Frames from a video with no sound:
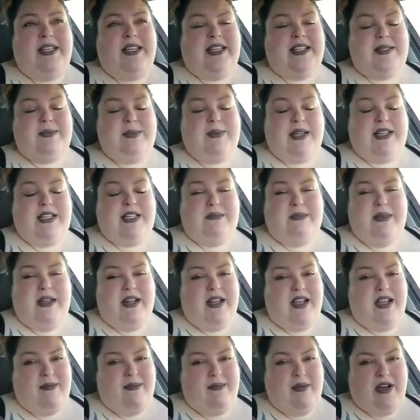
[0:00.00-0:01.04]
expecting me
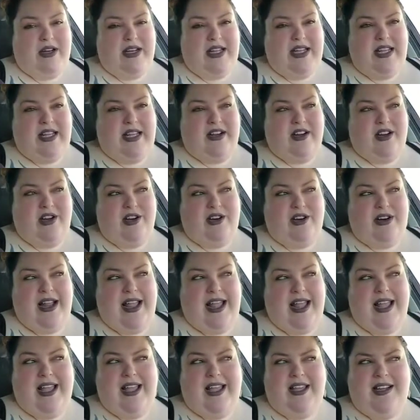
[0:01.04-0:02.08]
to come on here
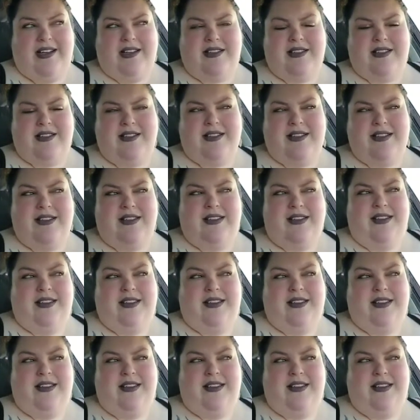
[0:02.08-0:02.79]
and